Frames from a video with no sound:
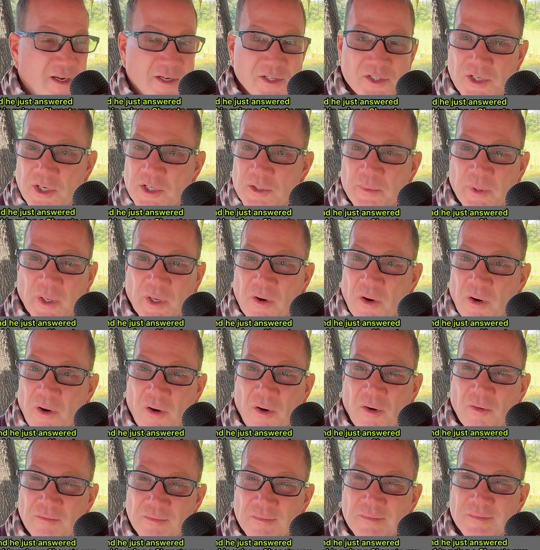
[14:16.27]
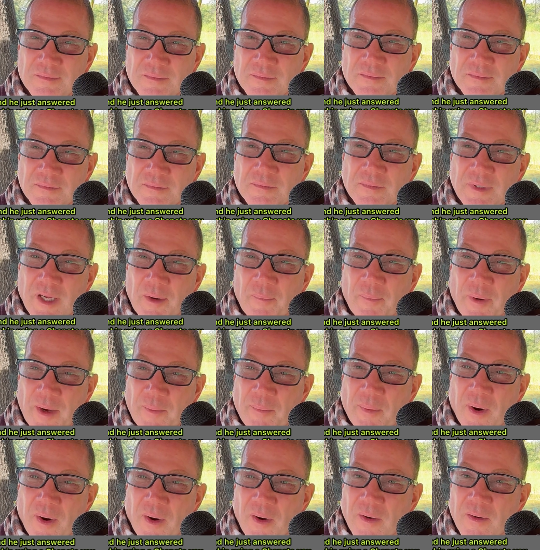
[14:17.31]
judgment call on my
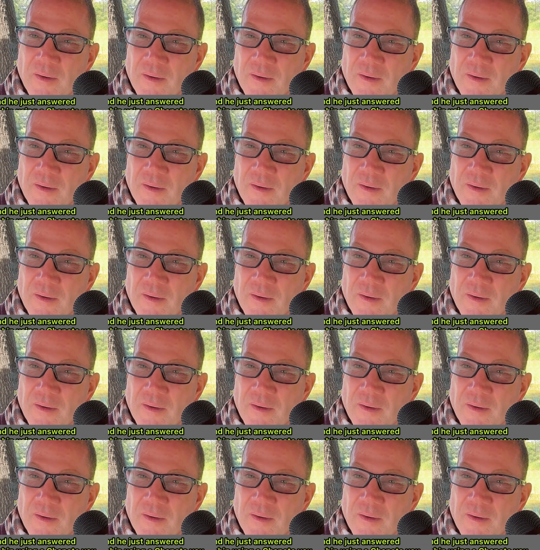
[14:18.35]
part.